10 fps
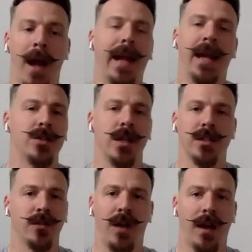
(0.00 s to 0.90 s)
can't
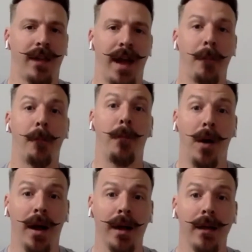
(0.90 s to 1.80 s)
justify that,
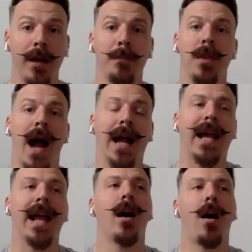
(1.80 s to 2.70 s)
but
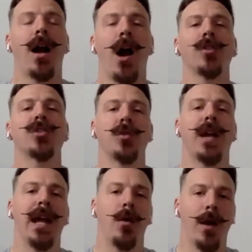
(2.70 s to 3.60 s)
I also
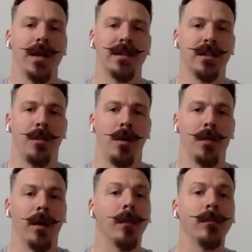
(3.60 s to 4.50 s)
can't waste this
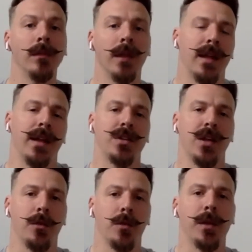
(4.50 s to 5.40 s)
momentum.
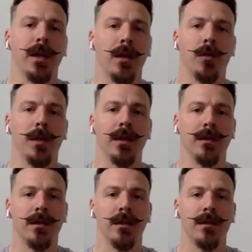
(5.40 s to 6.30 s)
It would
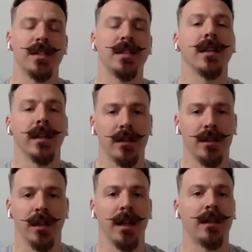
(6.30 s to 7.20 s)
be silly
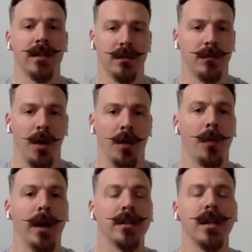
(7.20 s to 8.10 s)
to let this go to
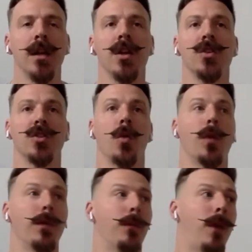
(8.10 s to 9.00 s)
waste. So
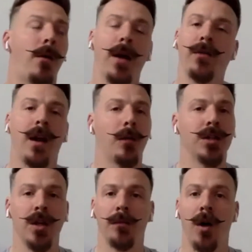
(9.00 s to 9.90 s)
my wife and I
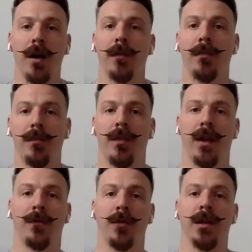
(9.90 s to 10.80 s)
jumped on it.
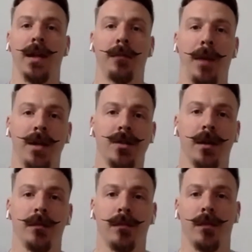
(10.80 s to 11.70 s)
Thankfully, Dan
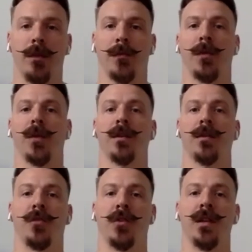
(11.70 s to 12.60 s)
Patrick for
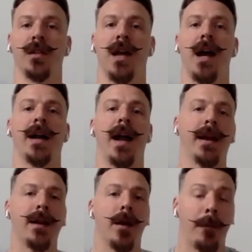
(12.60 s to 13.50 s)
the design. I
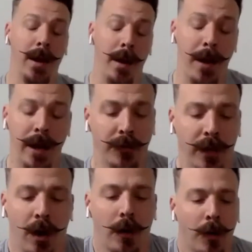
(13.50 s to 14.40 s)
ended up, I paid for
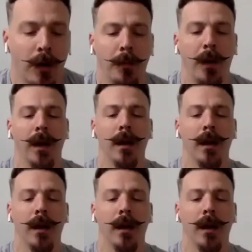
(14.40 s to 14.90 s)
the artwork, but